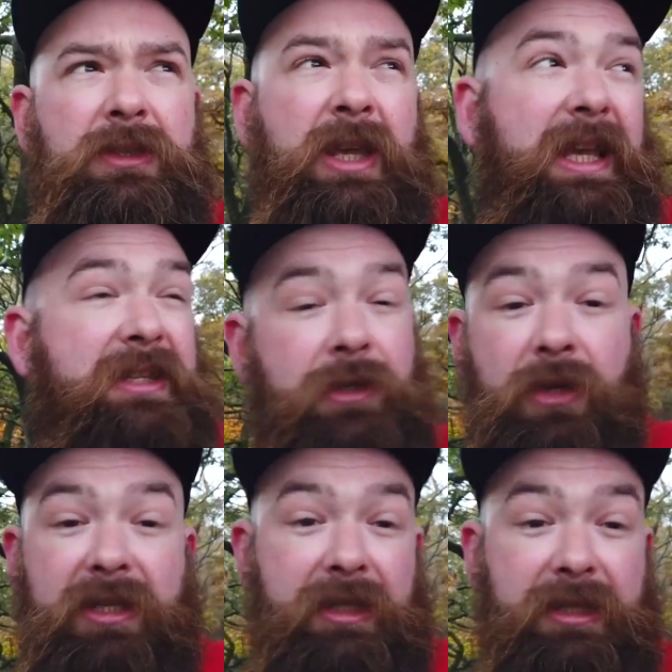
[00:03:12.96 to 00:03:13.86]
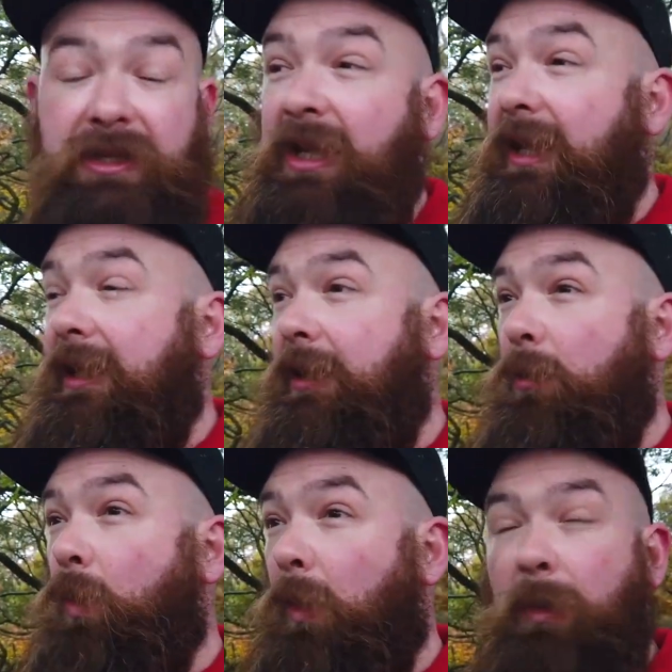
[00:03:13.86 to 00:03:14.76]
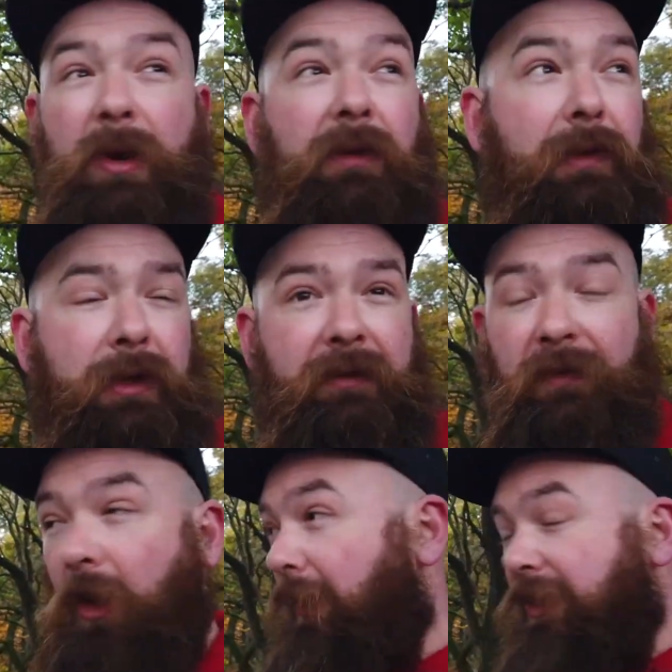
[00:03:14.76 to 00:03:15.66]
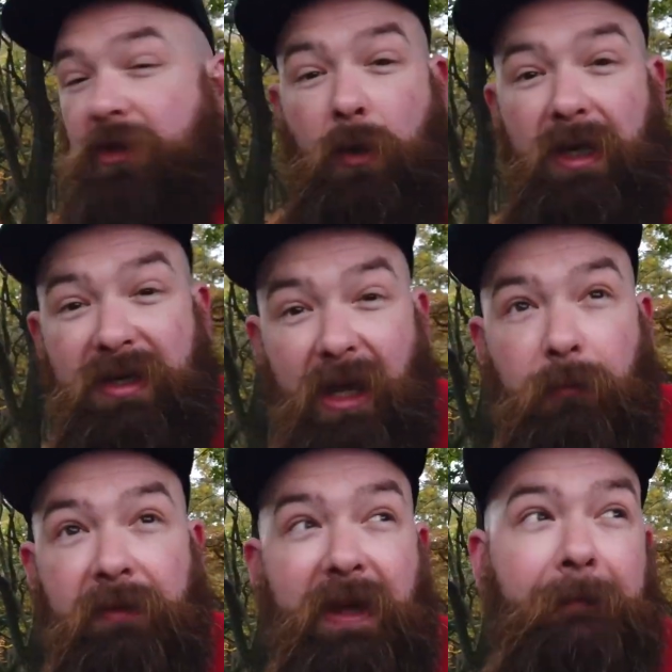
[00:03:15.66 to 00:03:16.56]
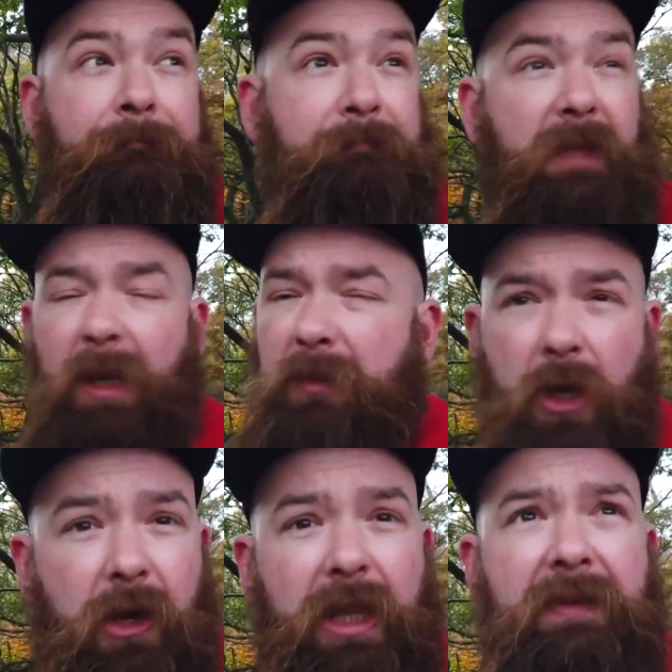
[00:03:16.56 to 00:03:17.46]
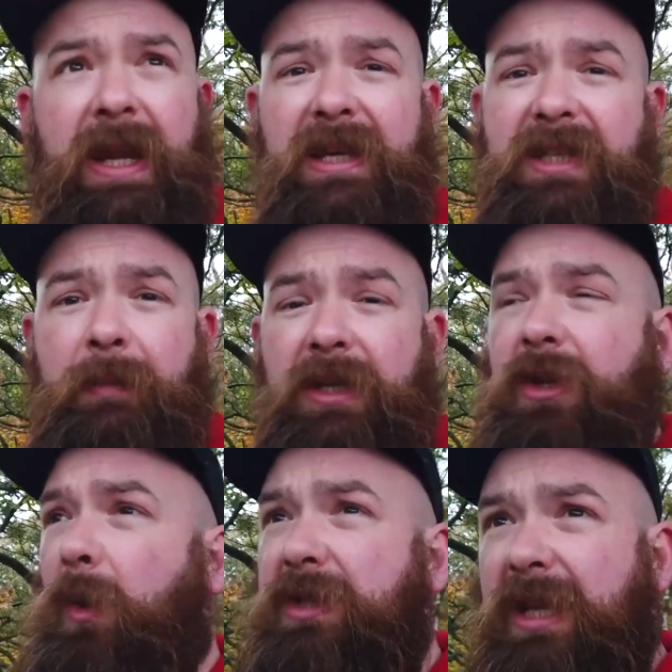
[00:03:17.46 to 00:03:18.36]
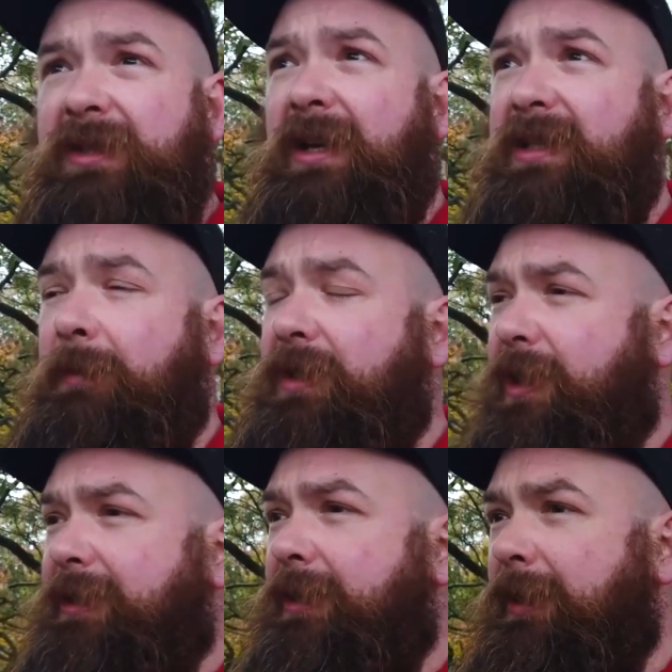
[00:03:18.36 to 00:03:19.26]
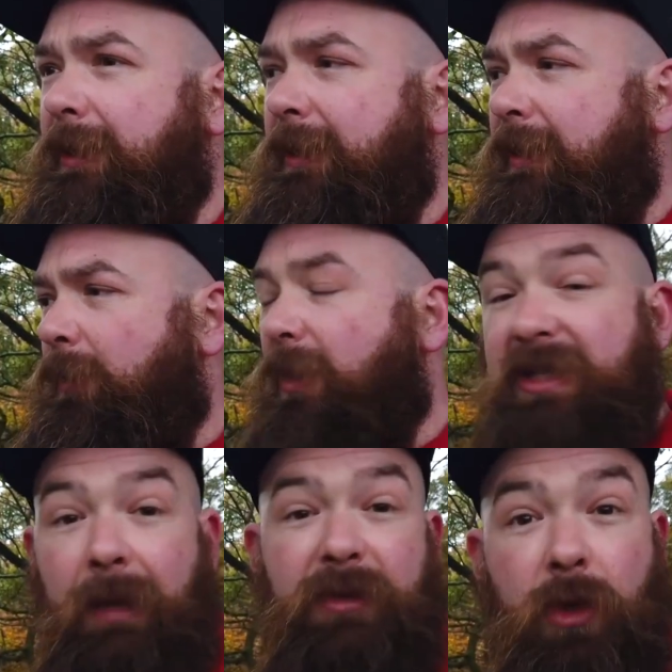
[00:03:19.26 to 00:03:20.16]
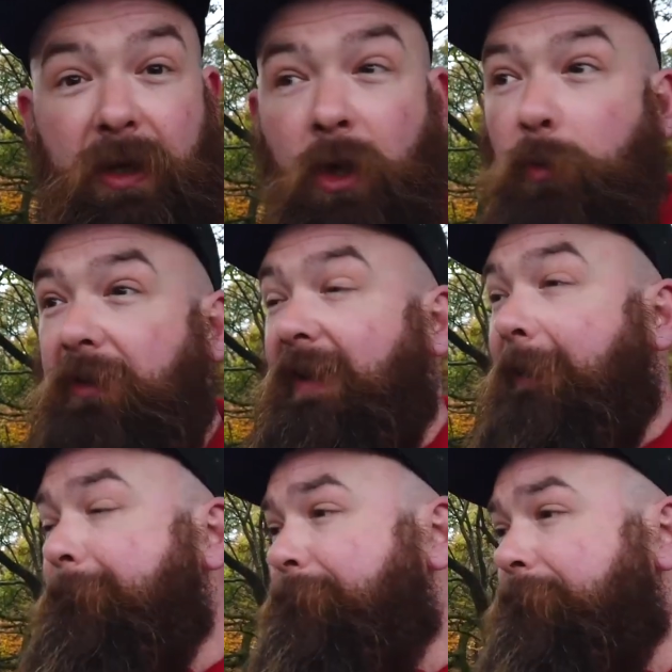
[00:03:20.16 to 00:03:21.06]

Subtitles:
So yeah, it's interesting to see what we're both looking for. He's shooting downriver, and I'm sure he'll have a nice image. He always gets nice images, whereas I'm shooting upriver.